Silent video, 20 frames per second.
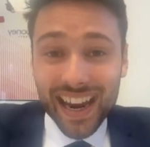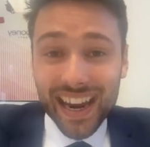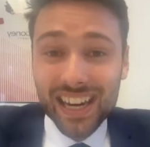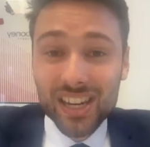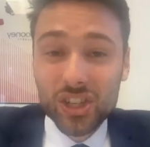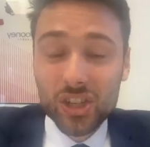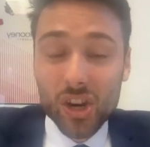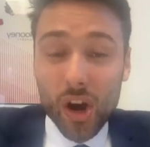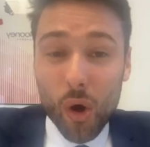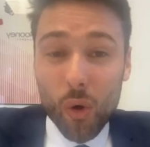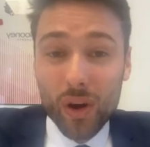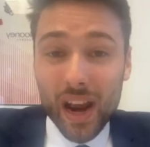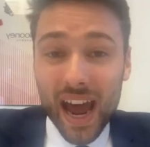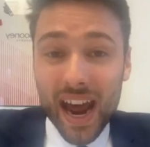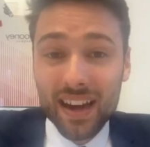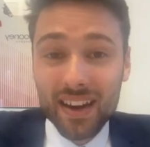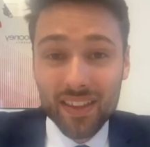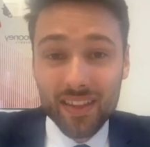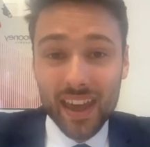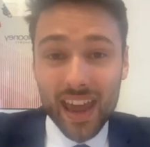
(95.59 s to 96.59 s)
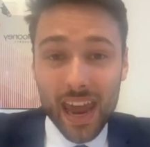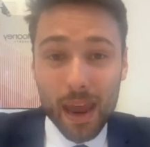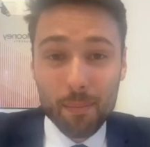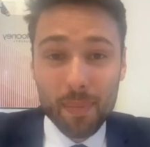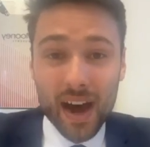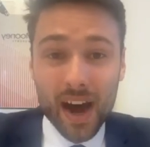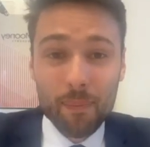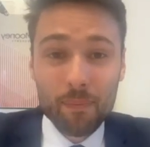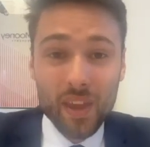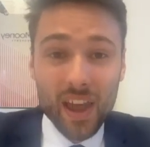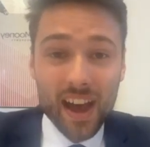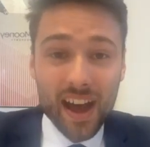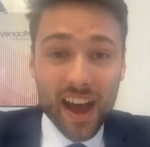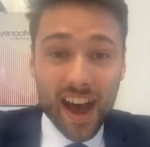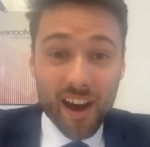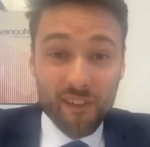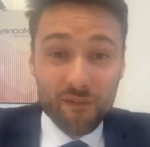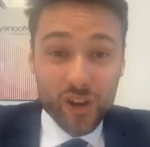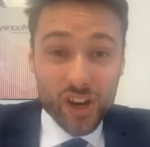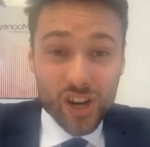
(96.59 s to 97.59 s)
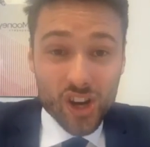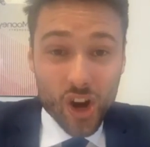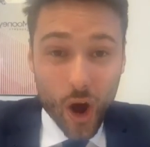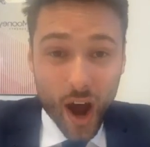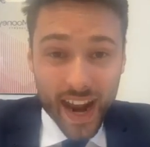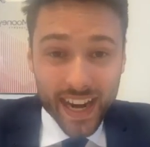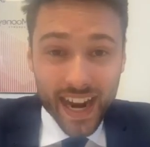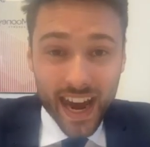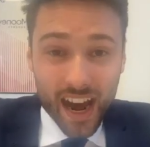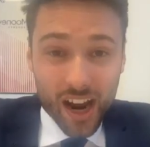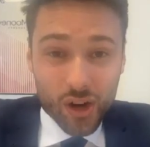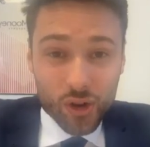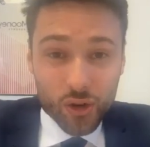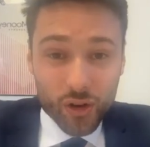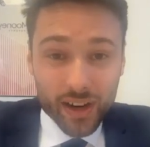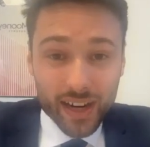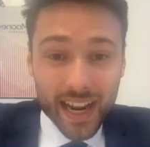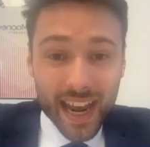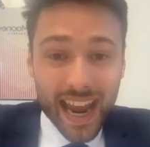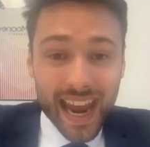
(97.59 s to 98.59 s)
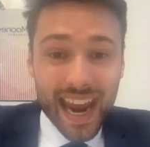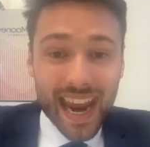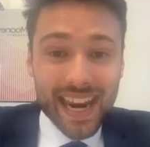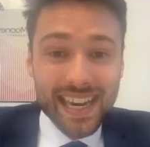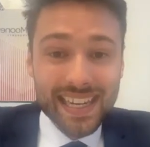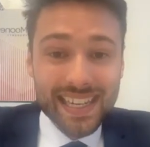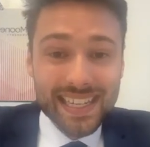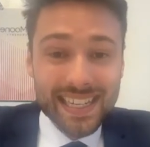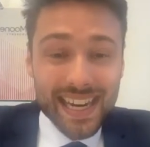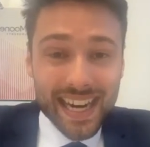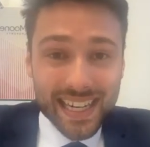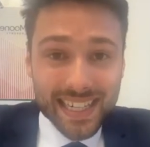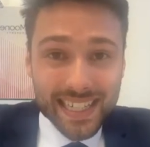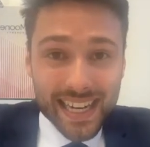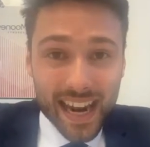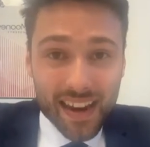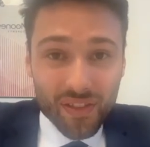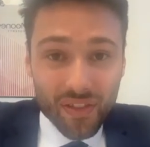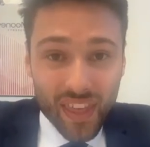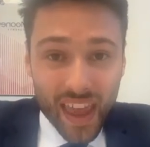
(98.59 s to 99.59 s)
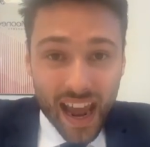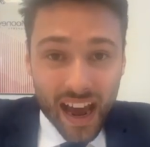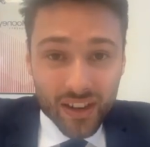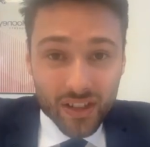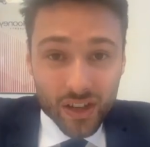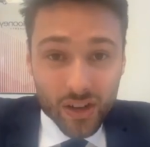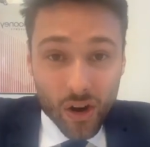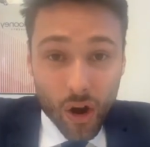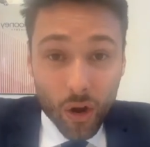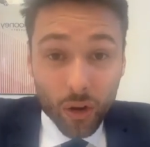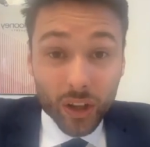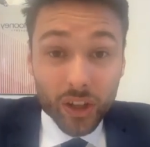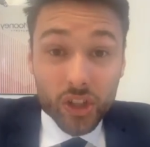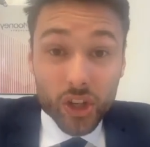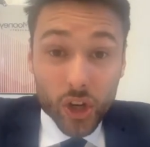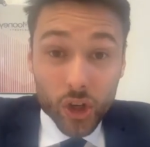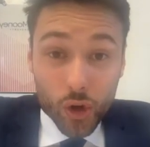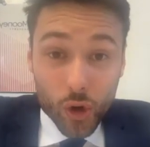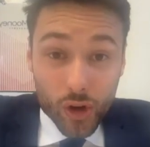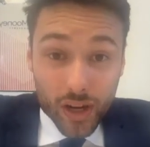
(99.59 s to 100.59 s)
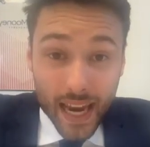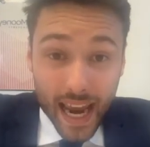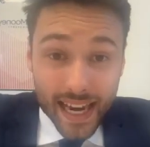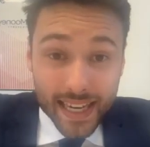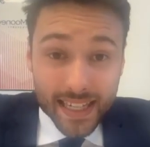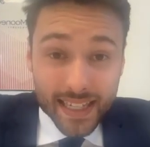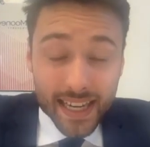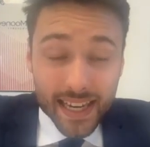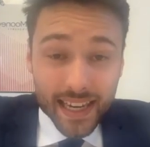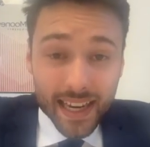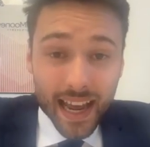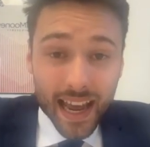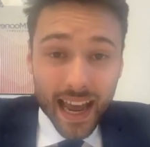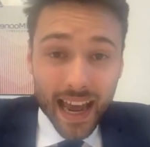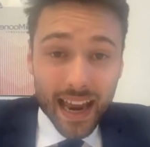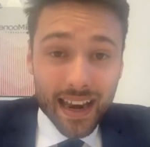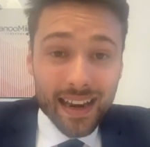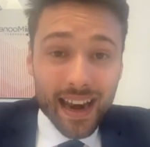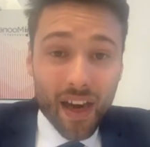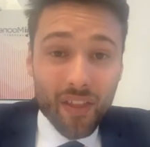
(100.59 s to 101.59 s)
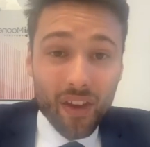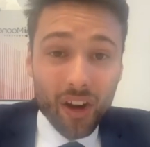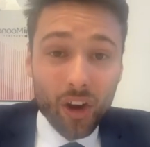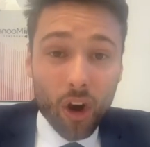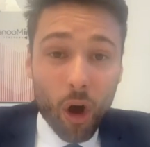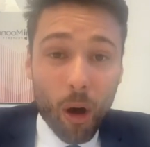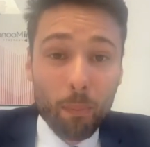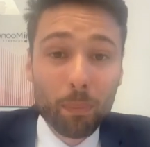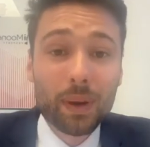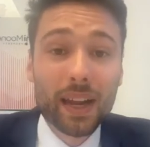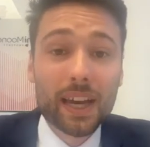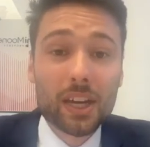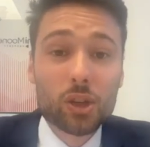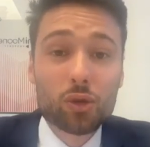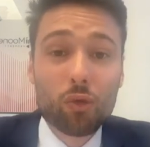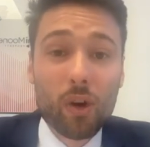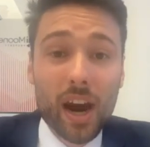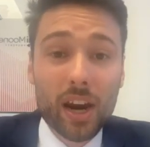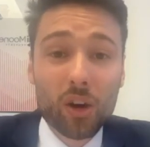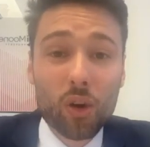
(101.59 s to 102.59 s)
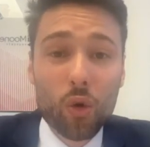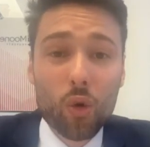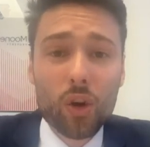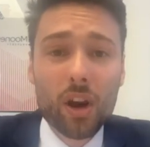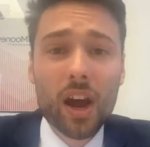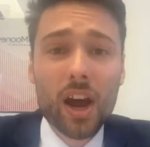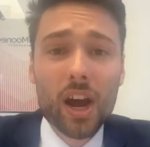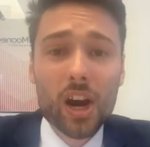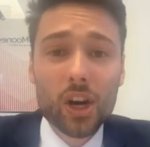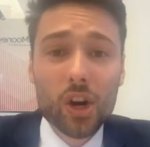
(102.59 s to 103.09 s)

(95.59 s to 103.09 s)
It sold under the hammer for $916,000. You guessed it, another complex record.